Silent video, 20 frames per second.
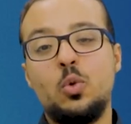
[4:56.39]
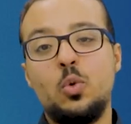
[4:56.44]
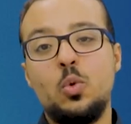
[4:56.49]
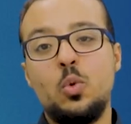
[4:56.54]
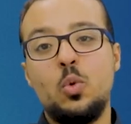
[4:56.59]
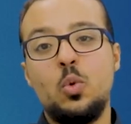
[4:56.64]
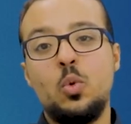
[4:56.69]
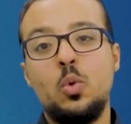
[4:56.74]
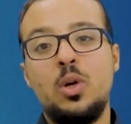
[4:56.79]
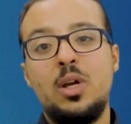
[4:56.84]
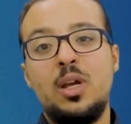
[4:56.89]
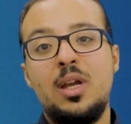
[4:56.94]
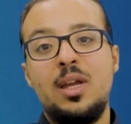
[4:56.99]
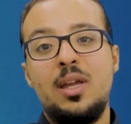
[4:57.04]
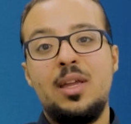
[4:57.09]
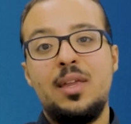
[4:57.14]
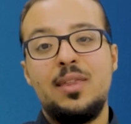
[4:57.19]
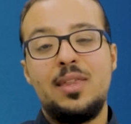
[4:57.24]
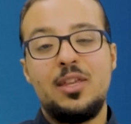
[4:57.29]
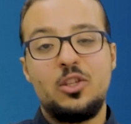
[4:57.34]
to
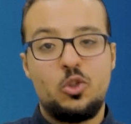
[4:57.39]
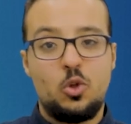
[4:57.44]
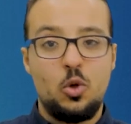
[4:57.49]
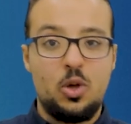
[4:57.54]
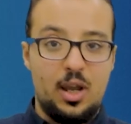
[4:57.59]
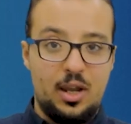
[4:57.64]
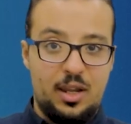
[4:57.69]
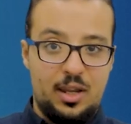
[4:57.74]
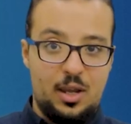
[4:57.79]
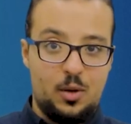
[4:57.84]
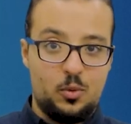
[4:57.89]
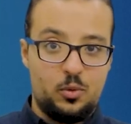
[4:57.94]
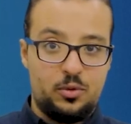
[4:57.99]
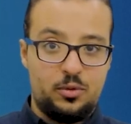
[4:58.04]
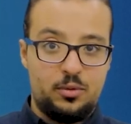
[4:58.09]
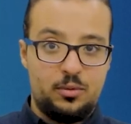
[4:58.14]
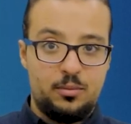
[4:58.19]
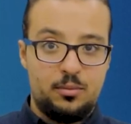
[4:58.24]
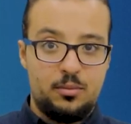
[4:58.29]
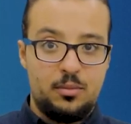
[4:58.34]
the stock
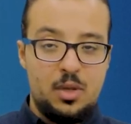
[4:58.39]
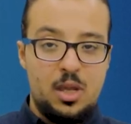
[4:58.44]
account.